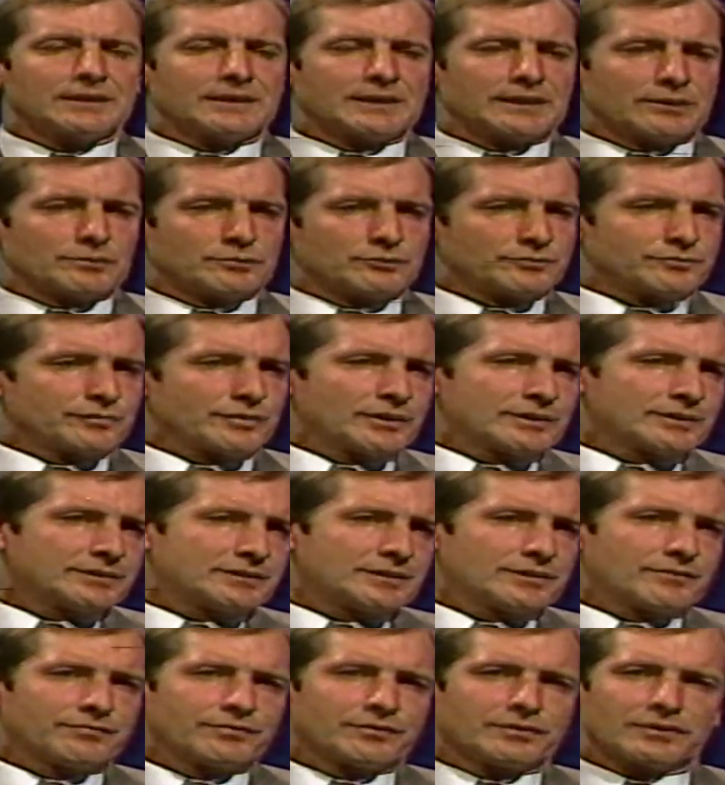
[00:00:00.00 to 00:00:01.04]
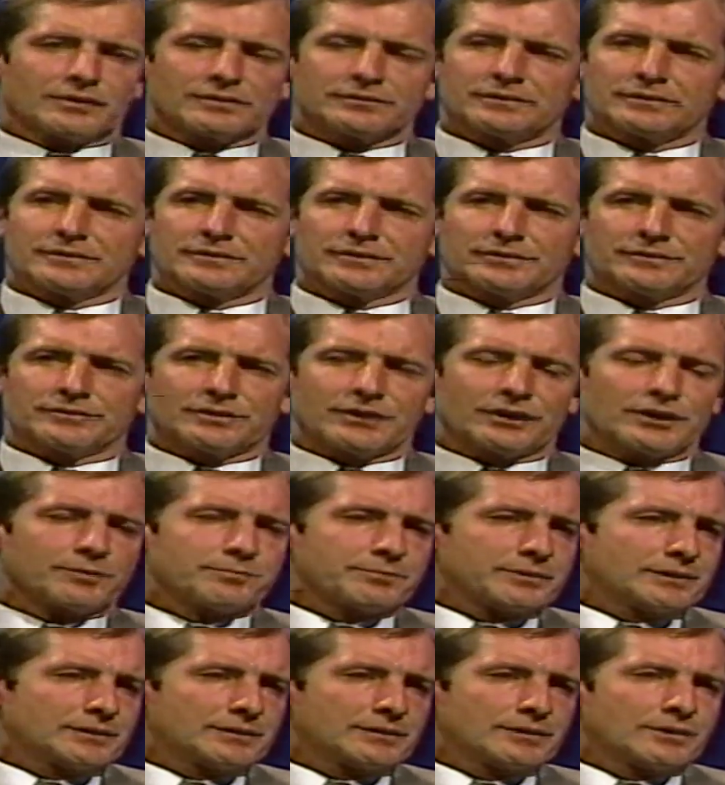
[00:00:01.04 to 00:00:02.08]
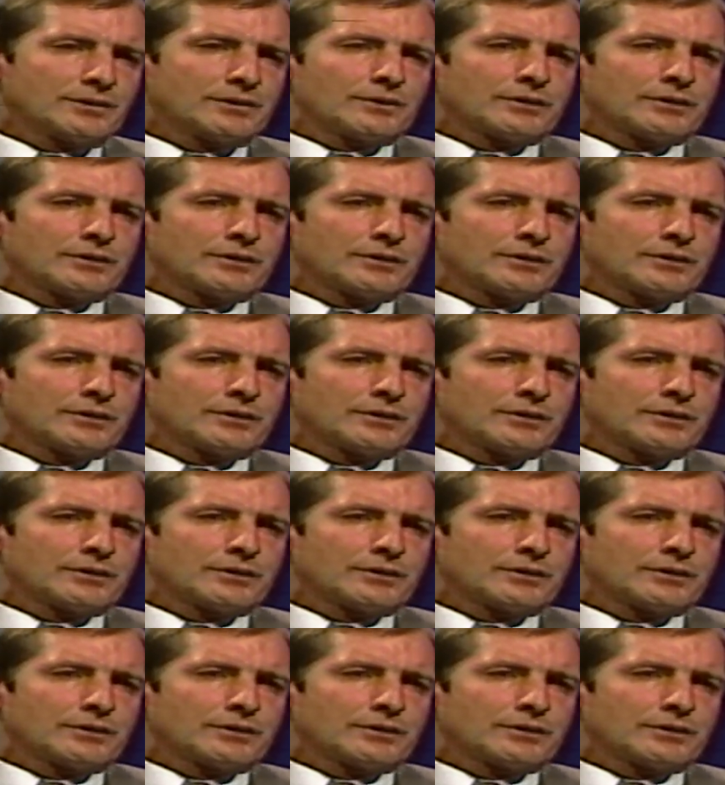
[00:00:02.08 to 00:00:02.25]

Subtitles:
and it was very difficult to determine